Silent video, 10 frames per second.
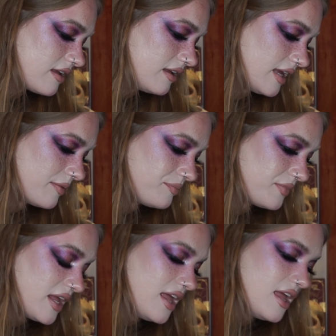Yeah.
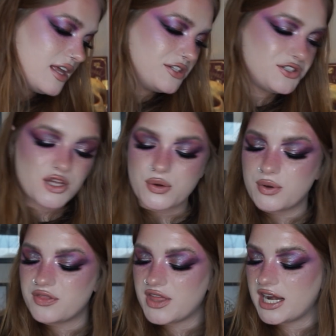
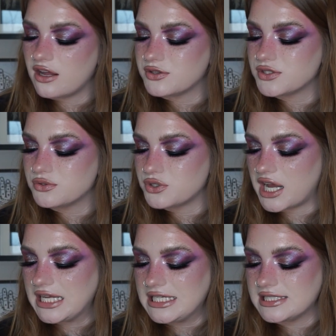So then I also
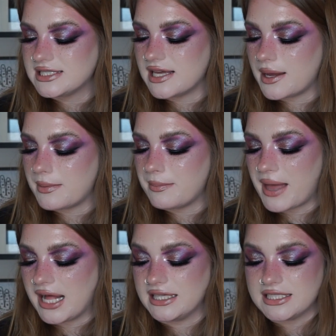tried some
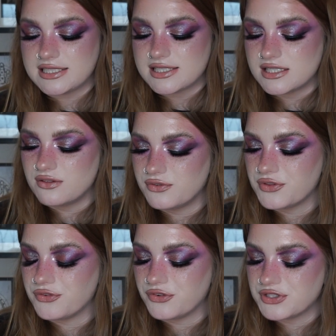palettes for
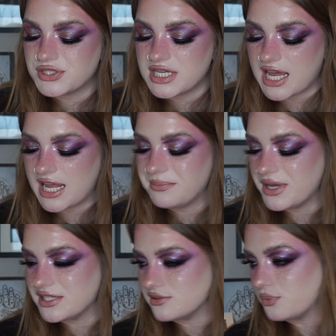the first time
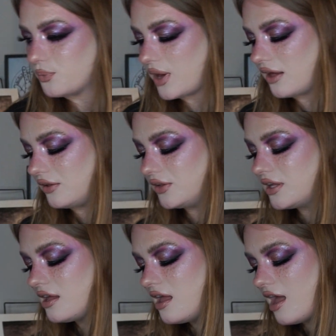as
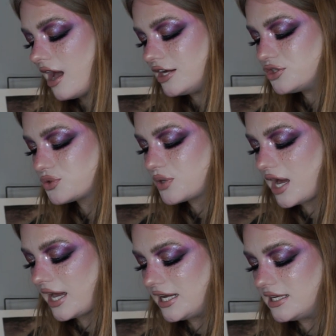well. I
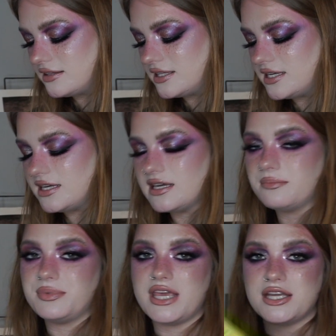tried
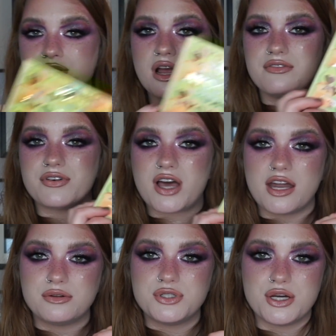the BH
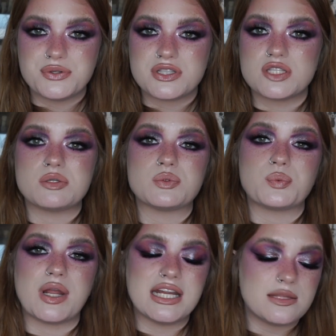Avocado Toast. This was
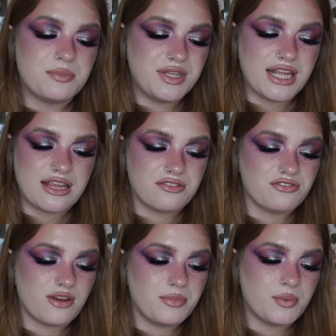right at the beginning of
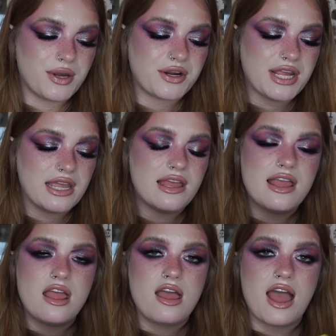February.
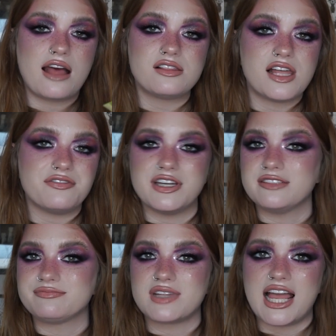Love it.
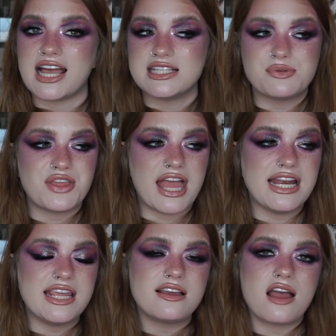As with
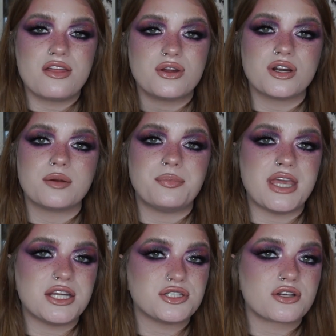any other
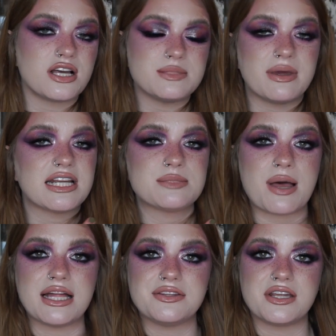BH Cosmetics
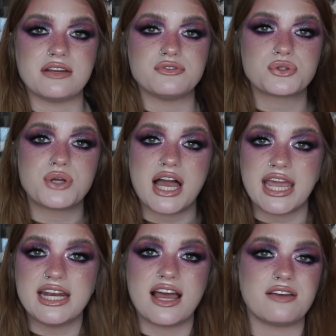palette that I've
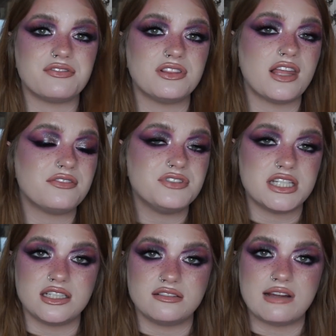tried, I've loved
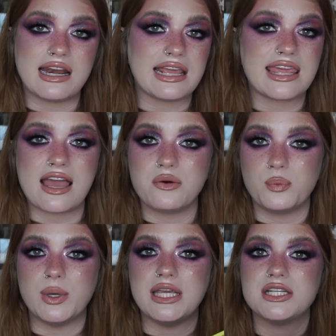it and I can't
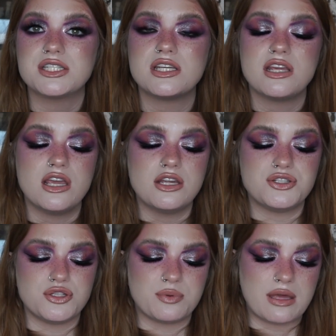wait
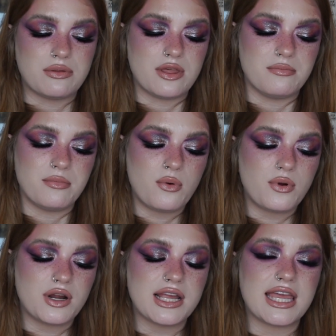to play with it
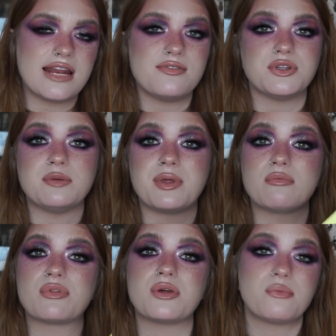more. Again, I've only played
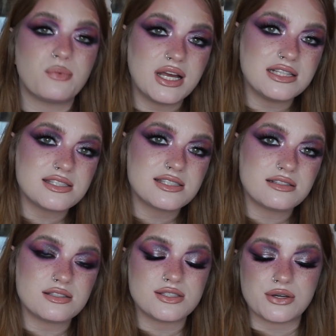with it once,
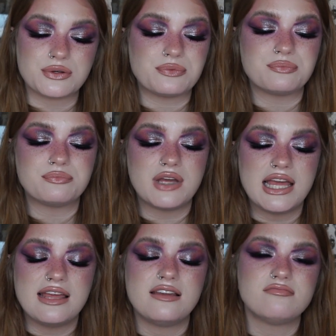so
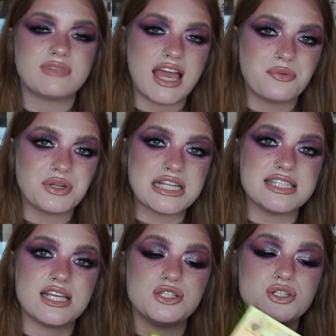can't really
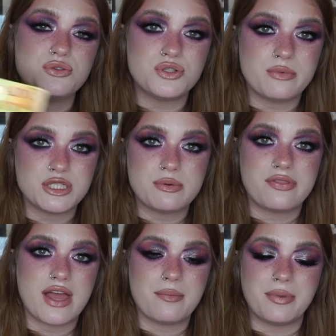say too, too much about
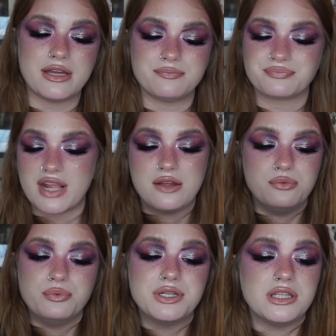that, but I
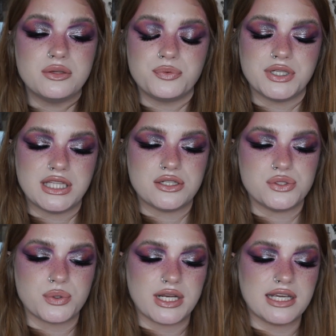really, really
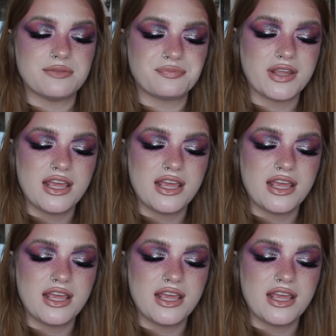enjoyed it.